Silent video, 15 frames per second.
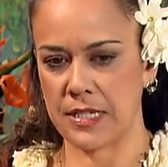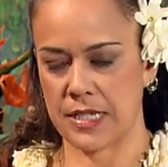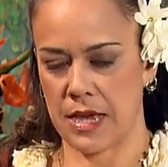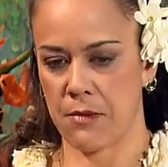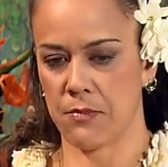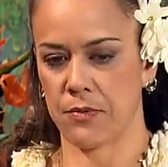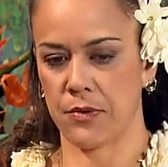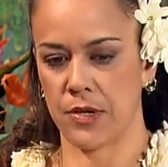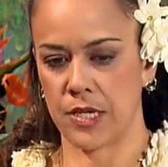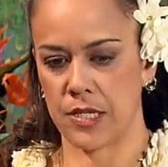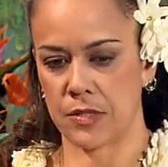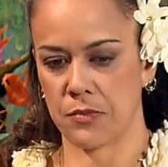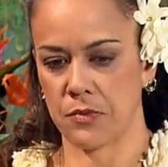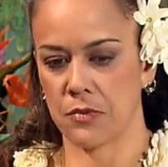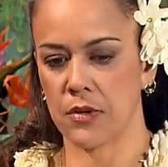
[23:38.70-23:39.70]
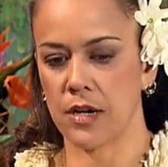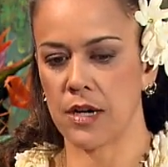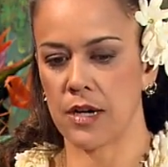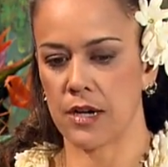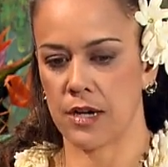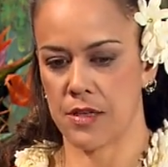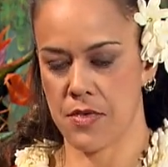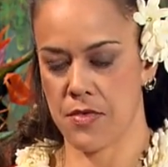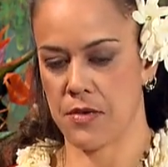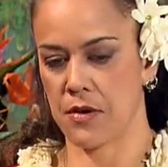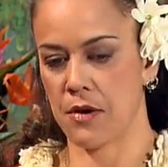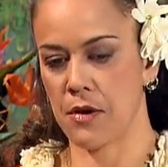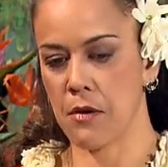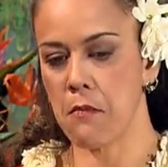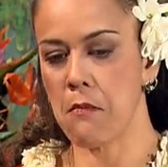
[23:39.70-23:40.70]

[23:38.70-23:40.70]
example is what the